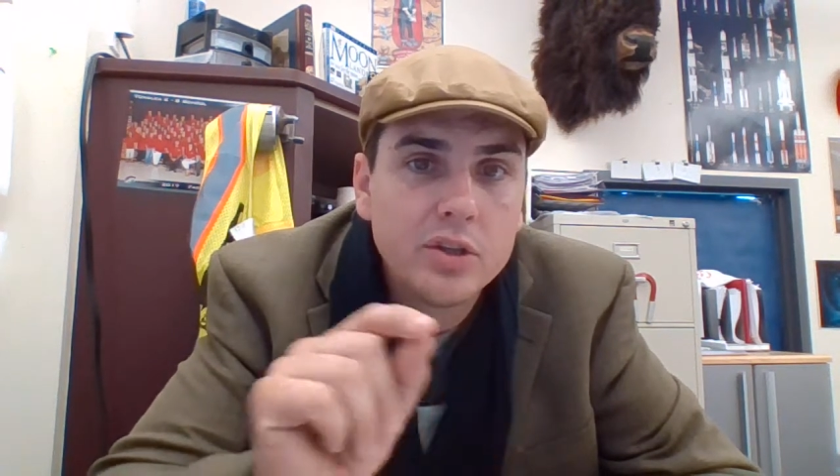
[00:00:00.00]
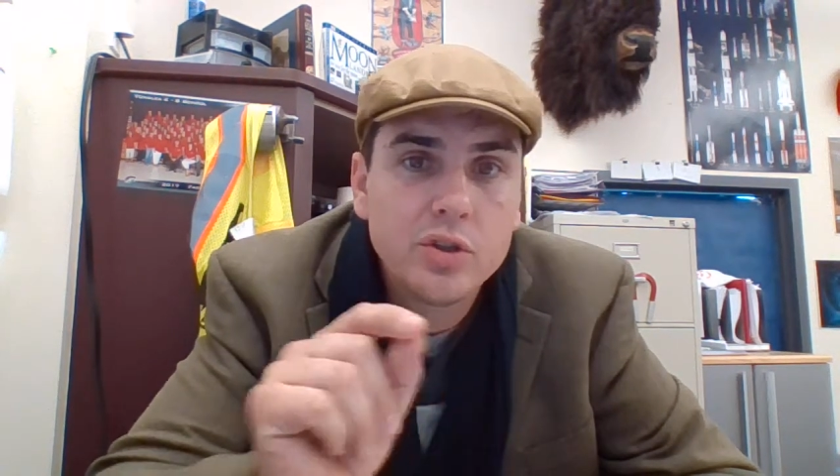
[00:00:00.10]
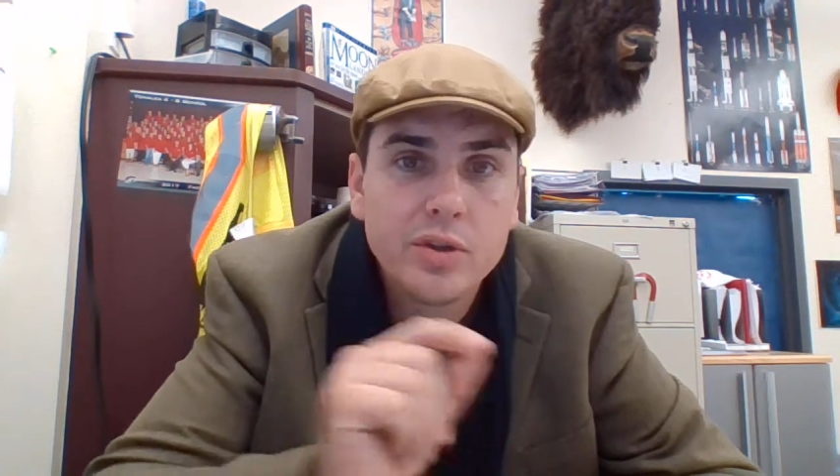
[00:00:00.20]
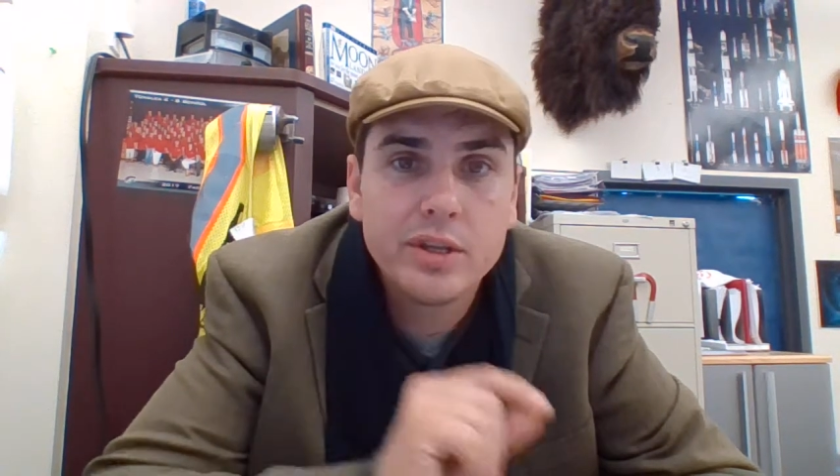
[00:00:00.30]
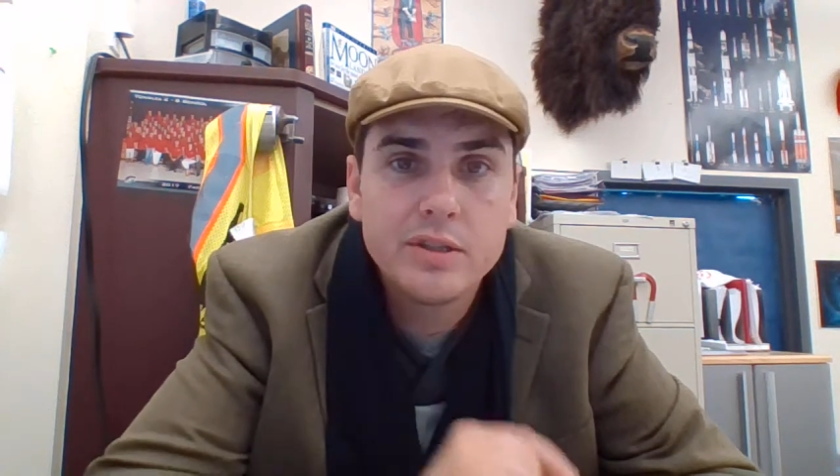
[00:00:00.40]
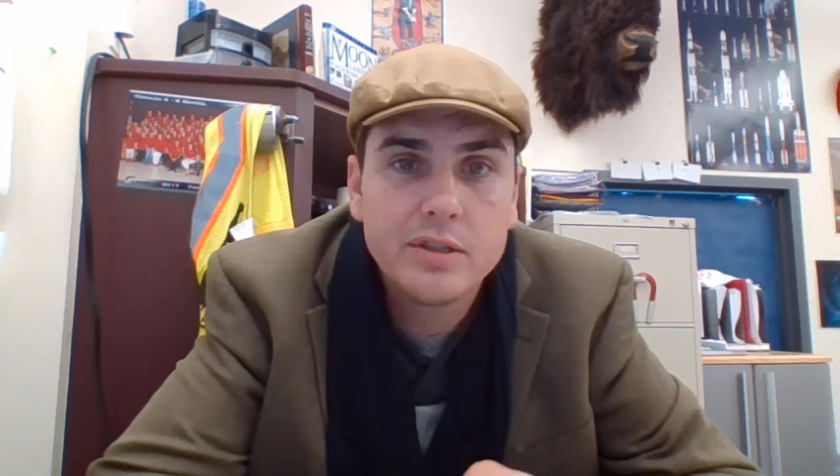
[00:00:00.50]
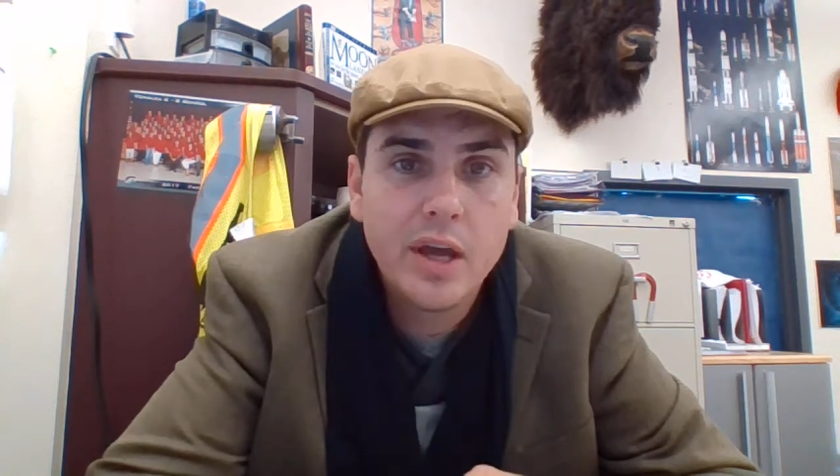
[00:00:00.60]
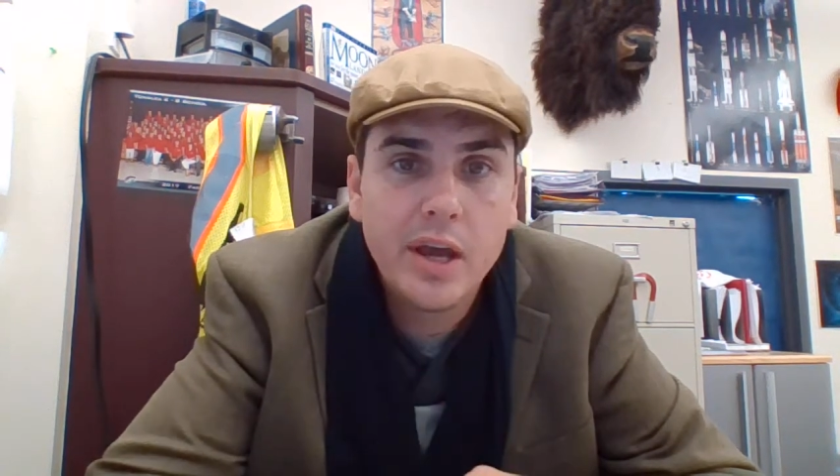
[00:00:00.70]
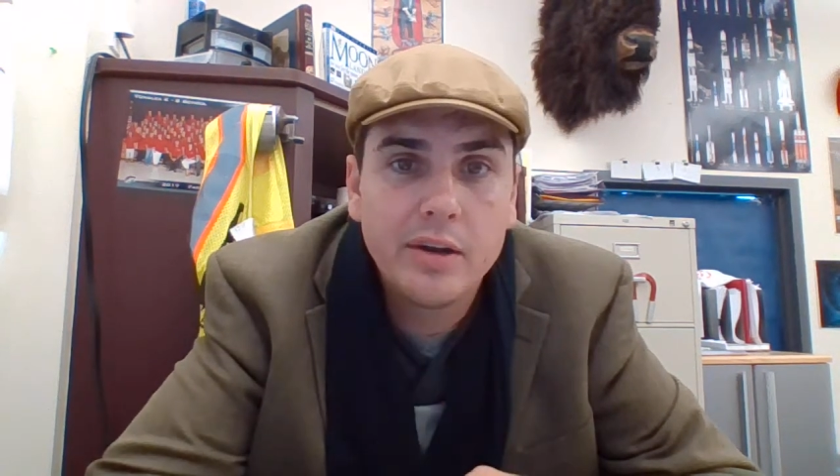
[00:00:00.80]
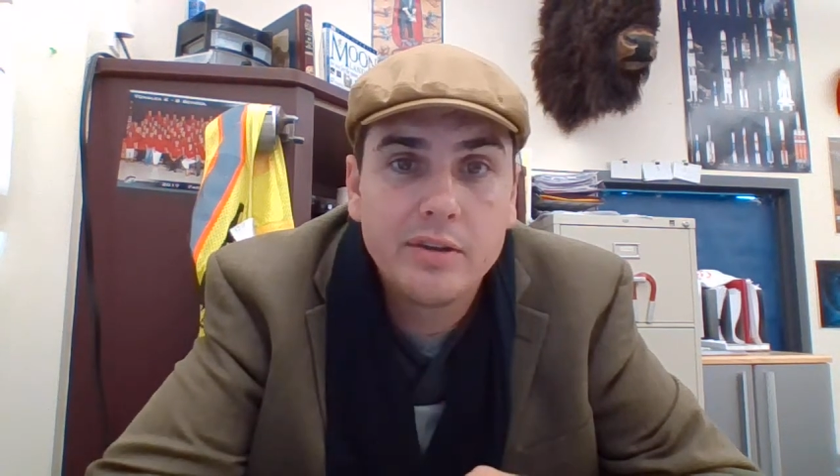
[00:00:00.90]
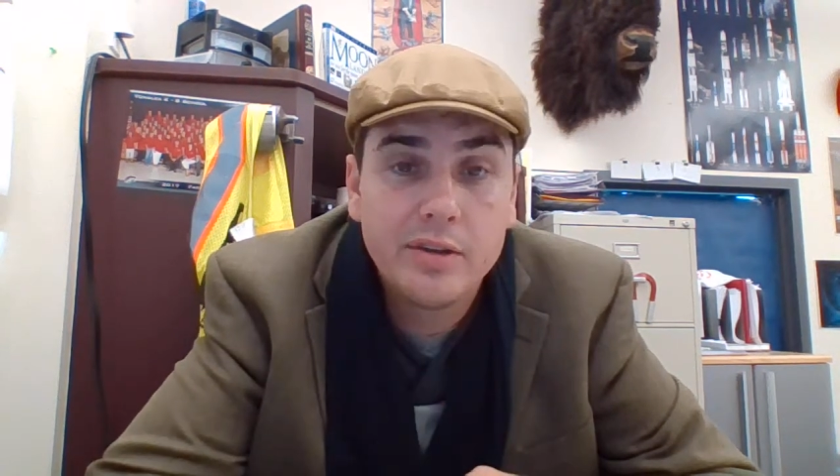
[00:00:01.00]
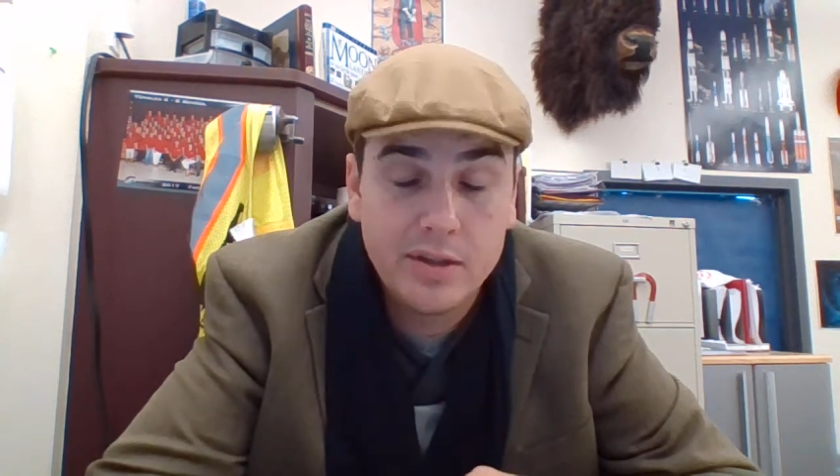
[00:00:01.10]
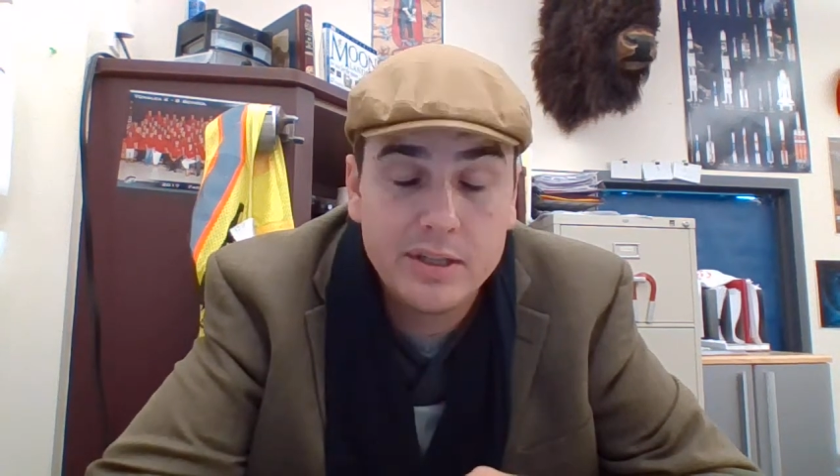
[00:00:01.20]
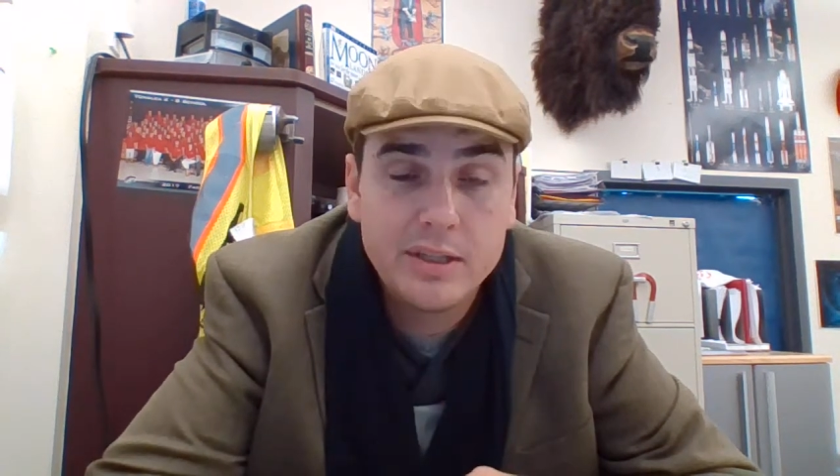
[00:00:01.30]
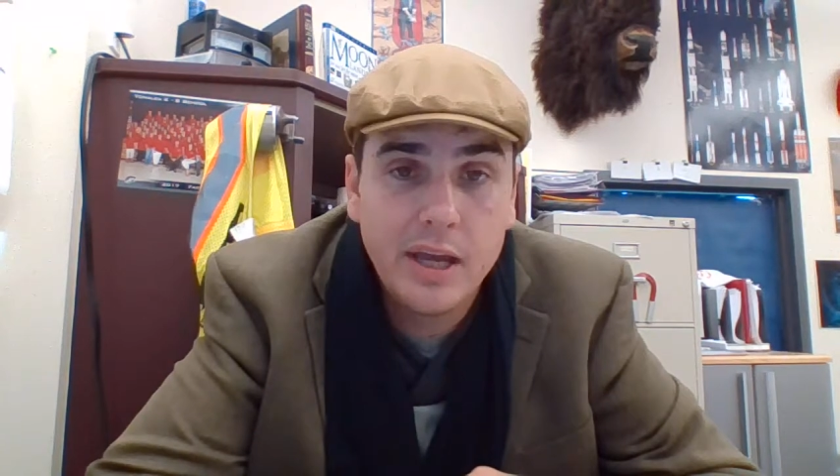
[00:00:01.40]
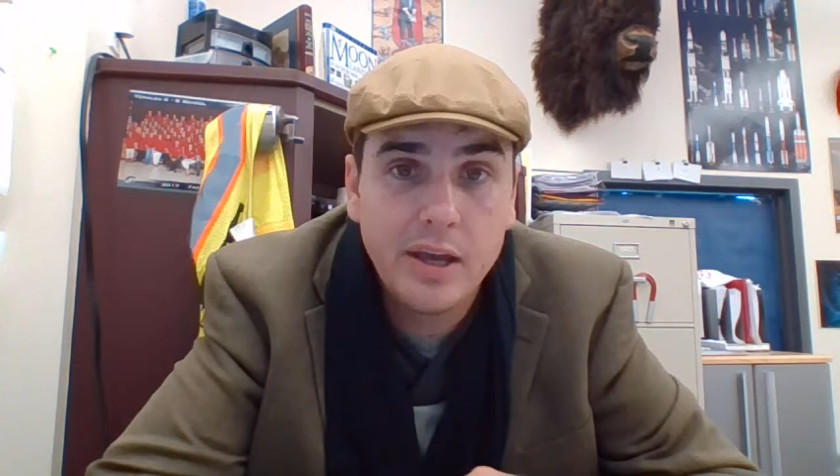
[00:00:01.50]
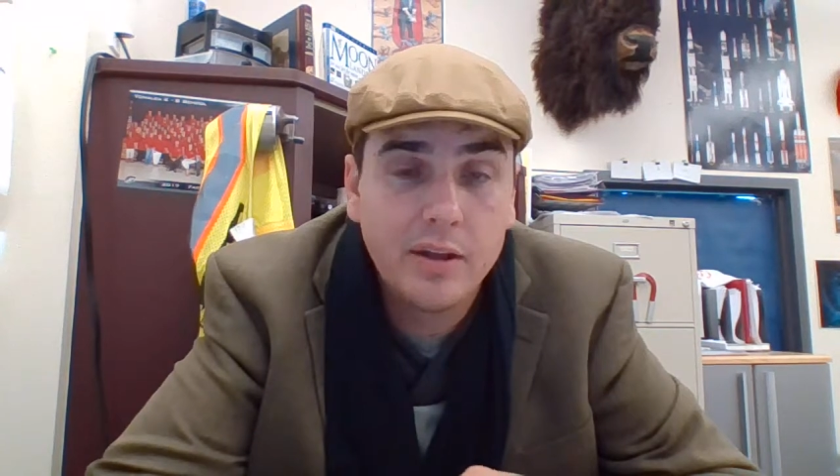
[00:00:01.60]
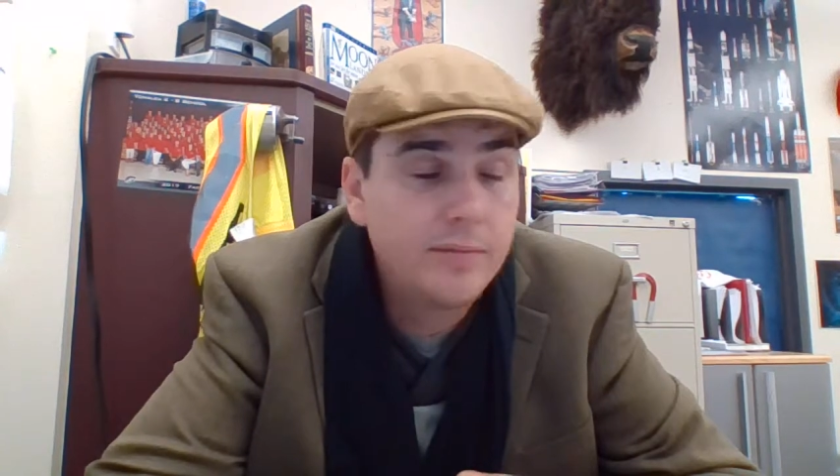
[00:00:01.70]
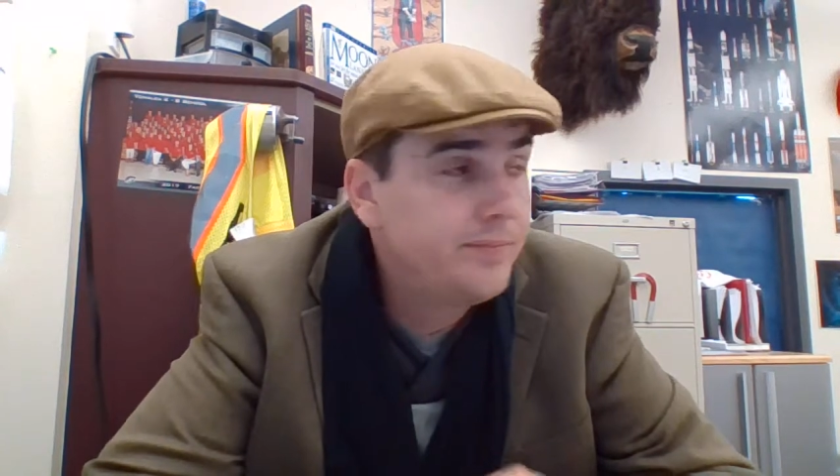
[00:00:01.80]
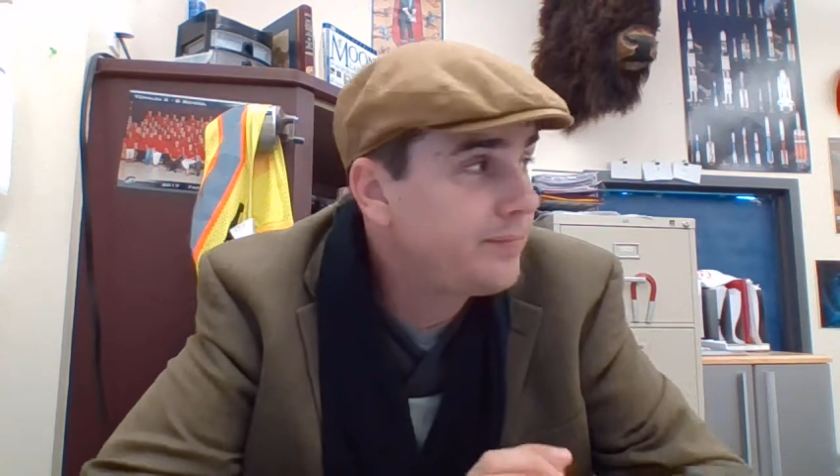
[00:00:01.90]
to this tale.